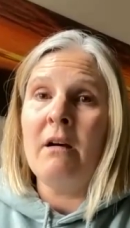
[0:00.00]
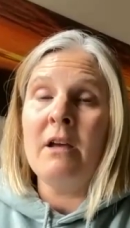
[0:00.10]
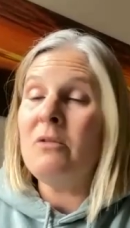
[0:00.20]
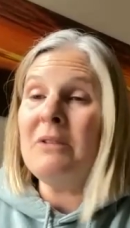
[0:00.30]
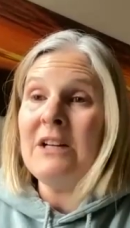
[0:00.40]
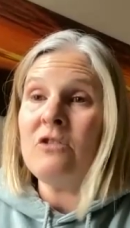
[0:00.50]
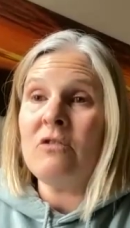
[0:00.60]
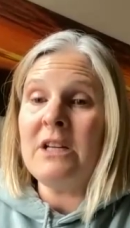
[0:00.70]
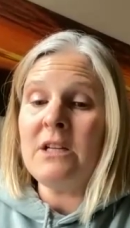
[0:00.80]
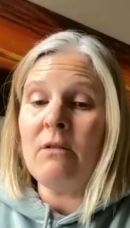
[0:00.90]
you
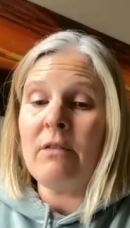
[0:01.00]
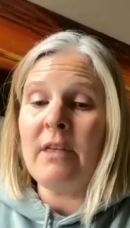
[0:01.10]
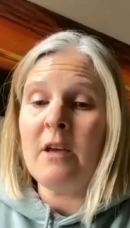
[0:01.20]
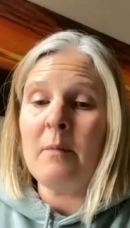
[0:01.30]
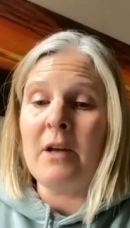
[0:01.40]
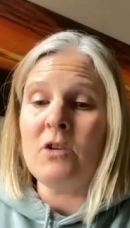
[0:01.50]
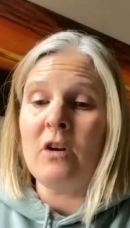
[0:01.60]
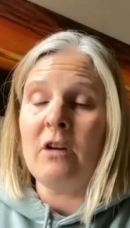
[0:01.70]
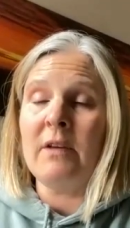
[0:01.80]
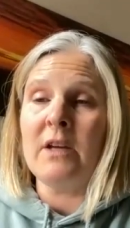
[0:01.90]
literally don't think about
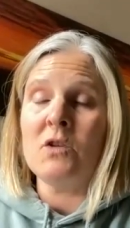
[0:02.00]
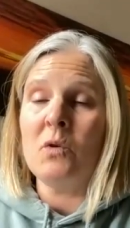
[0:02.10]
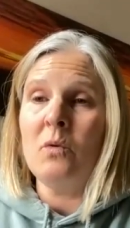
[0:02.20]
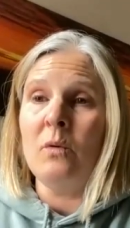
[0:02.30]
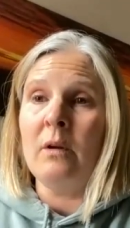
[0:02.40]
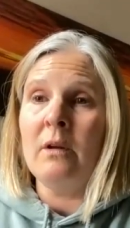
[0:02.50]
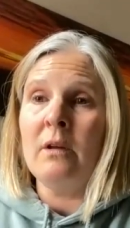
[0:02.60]
driving at all.